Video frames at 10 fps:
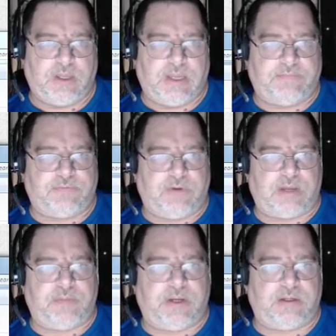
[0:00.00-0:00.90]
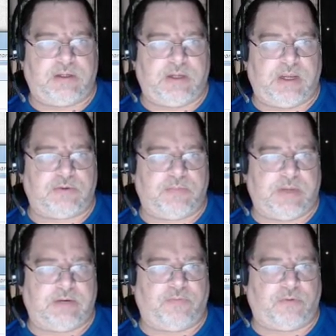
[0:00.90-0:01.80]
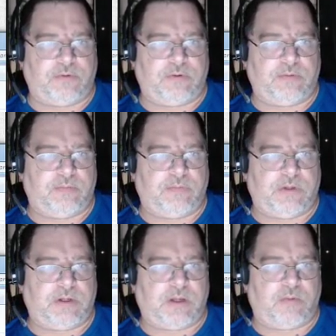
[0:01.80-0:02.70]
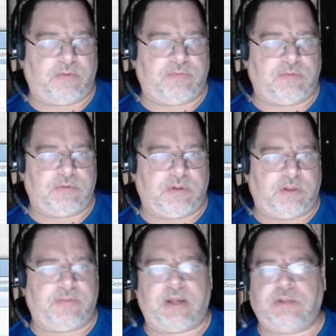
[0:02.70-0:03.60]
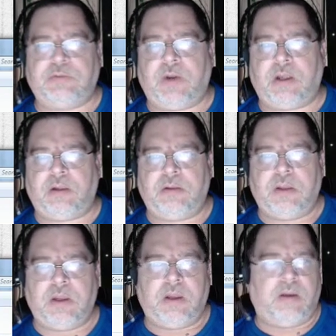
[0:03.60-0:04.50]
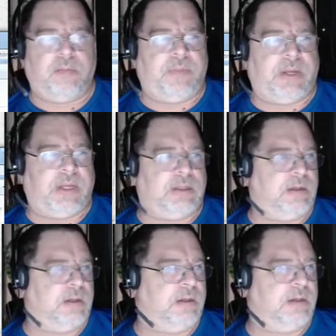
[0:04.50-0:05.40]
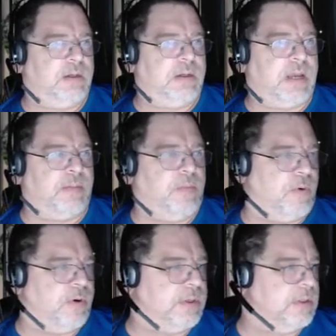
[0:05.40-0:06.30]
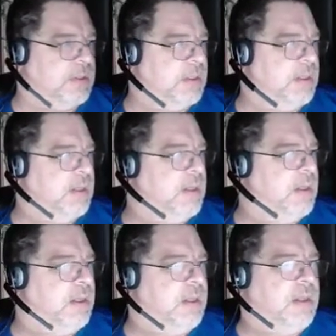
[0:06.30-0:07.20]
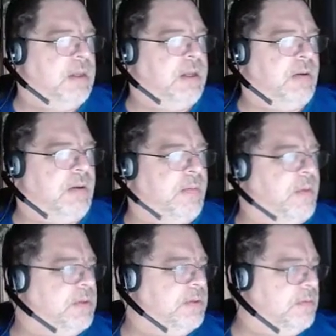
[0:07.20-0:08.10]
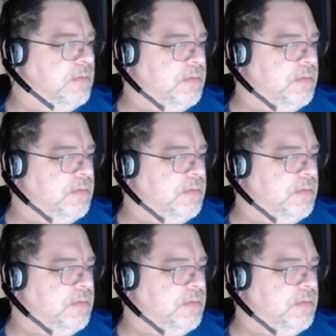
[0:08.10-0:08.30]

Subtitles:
If there had been an intermediate folder, then I would have deleted that as well, but not important. Now, I'm also